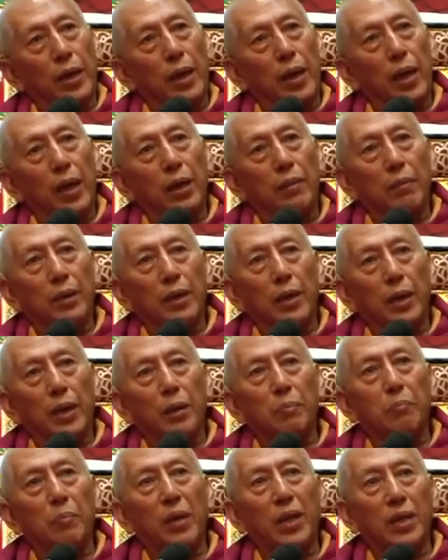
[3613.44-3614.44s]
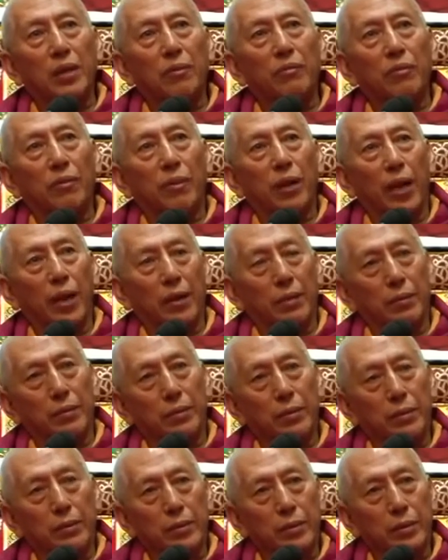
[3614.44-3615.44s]
have a meaningful life,
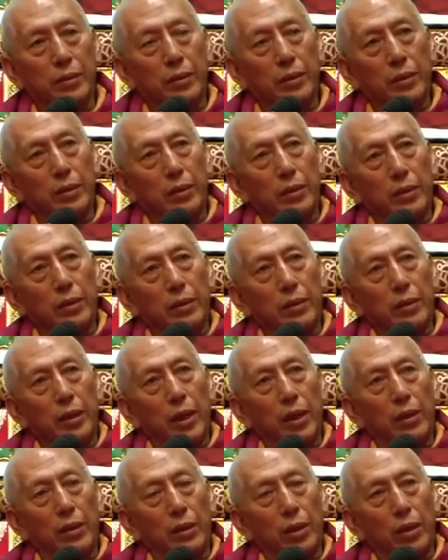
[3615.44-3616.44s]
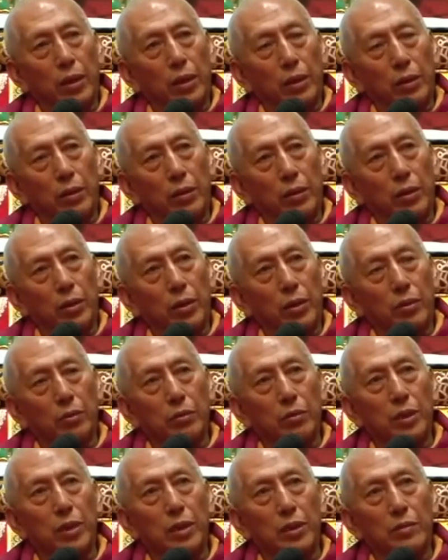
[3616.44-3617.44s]
then you
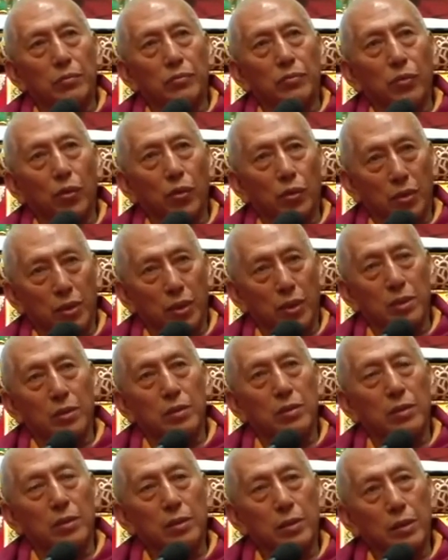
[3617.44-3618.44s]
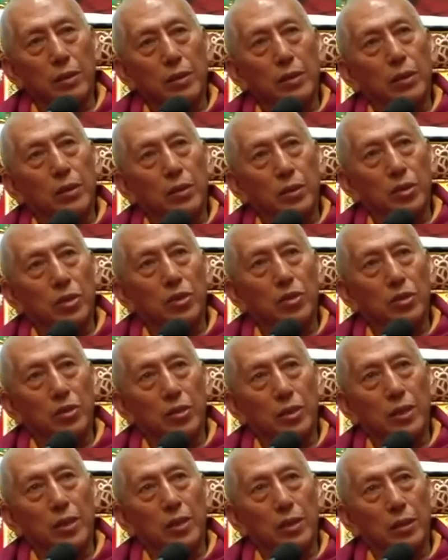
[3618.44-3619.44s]
need four things. These
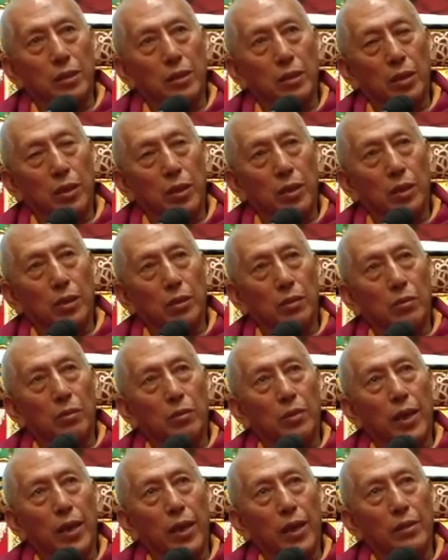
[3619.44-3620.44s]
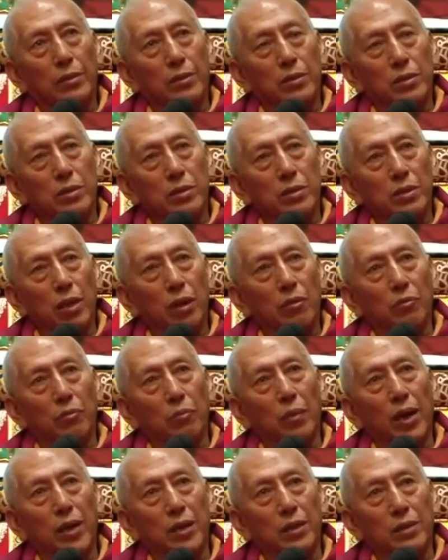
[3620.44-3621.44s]
three: good health, sound
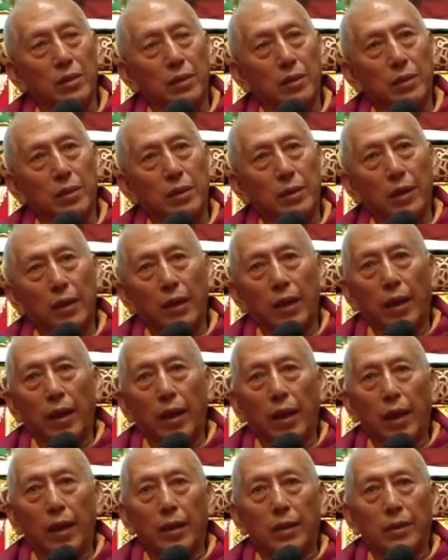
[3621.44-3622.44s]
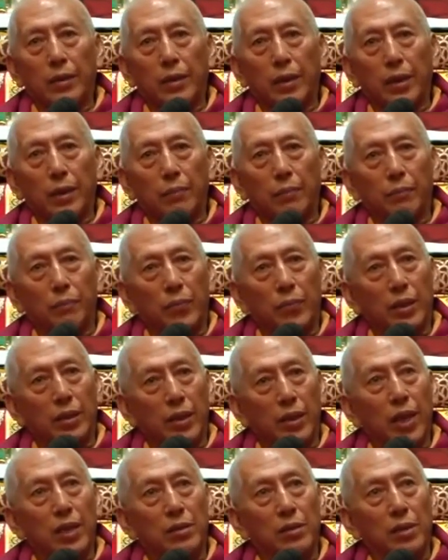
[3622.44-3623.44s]
mind, and
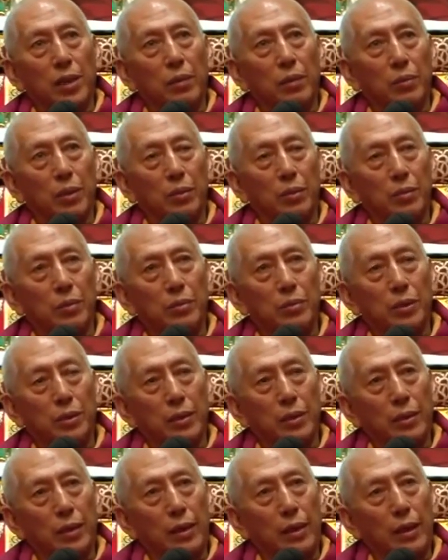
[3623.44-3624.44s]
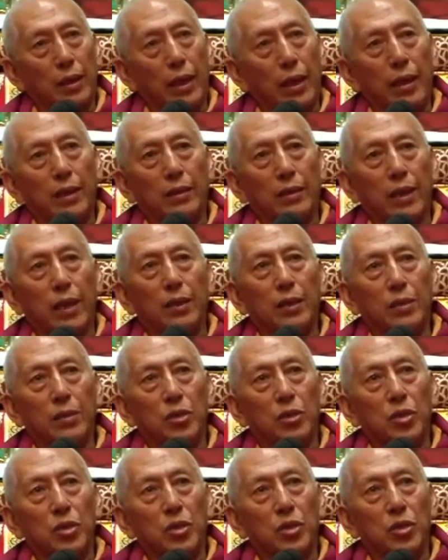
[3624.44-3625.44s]
right livelihood, and then
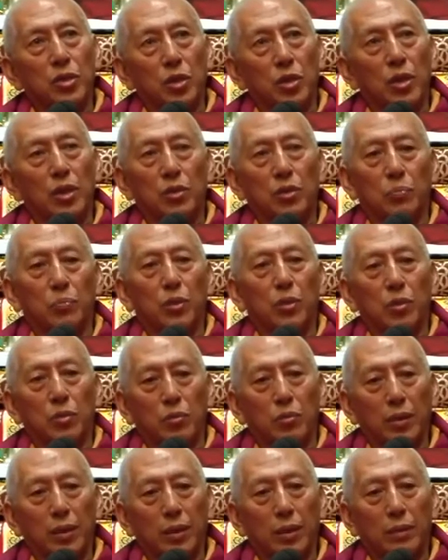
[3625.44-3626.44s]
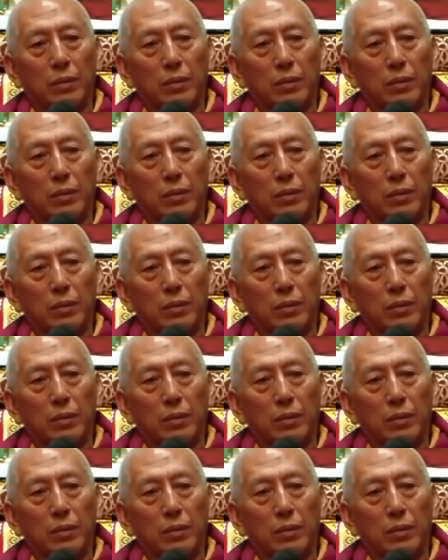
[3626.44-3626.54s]
a spiritual